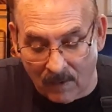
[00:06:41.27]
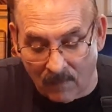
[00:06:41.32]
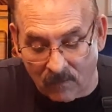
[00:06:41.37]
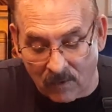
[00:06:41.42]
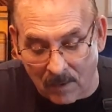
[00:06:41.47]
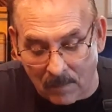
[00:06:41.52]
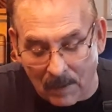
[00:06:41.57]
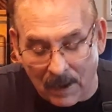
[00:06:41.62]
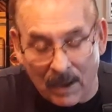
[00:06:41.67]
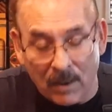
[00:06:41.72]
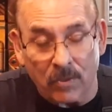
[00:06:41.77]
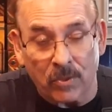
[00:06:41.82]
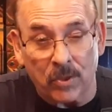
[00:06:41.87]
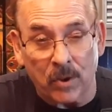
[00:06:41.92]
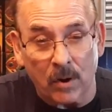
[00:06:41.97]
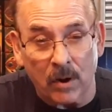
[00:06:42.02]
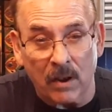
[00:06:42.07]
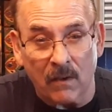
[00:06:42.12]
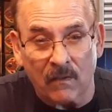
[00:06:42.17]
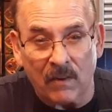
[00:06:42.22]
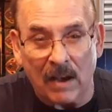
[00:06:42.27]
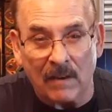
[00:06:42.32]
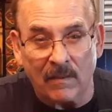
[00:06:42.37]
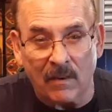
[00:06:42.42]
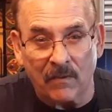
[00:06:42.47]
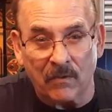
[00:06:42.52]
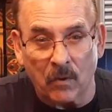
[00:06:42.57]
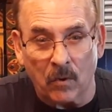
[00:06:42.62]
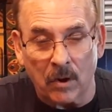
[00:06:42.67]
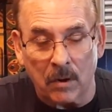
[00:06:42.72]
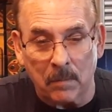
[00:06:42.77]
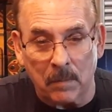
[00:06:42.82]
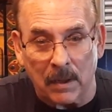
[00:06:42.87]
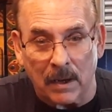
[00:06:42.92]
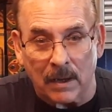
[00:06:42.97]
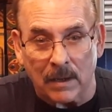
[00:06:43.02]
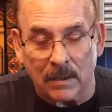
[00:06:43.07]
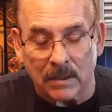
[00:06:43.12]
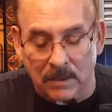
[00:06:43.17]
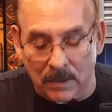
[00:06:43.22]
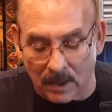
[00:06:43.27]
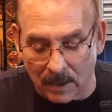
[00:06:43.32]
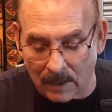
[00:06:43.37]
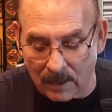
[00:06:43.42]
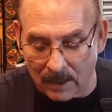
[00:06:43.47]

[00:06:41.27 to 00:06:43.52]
for about 35 or 40 minutes.